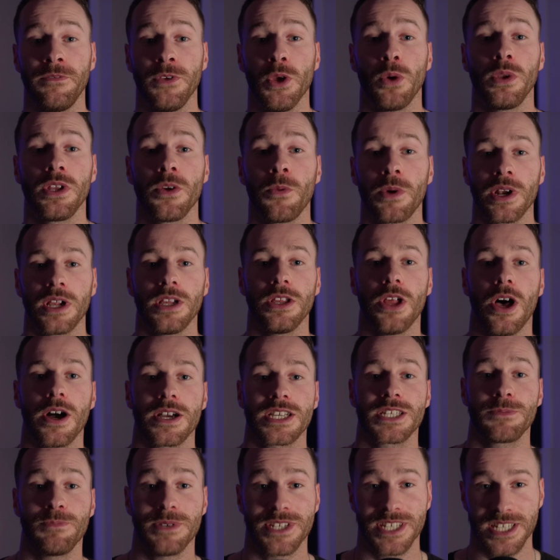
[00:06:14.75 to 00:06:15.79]
if you only want to lock
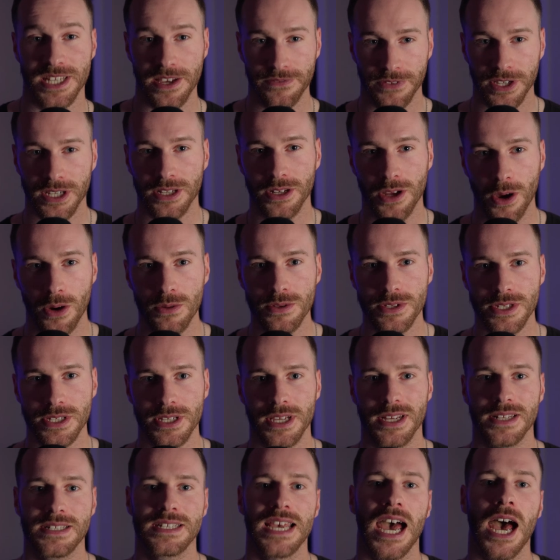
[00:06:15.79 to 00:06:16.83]
specific notes,
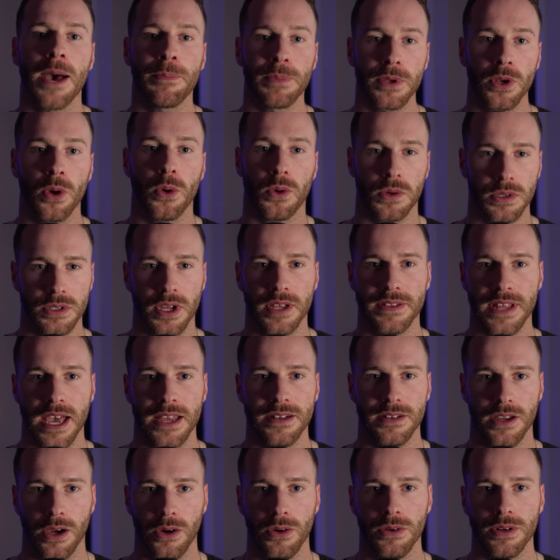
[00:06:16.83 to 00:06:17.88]
tap and hold on that
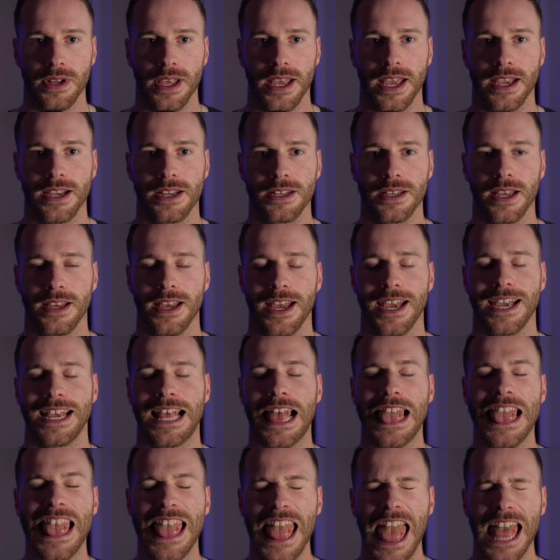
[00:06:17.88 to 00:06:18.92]
note and
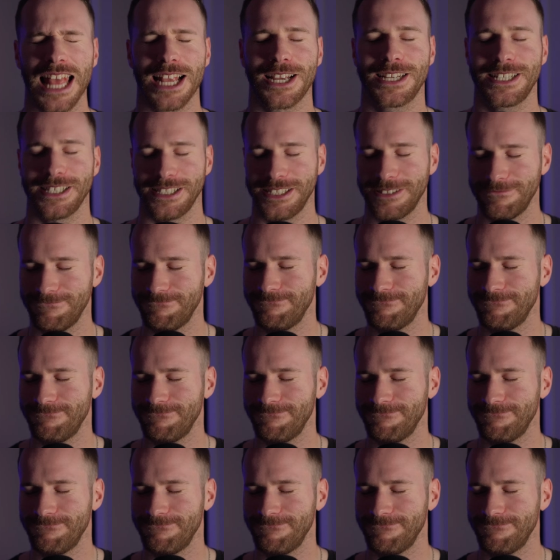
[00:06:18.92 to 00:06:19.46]
click.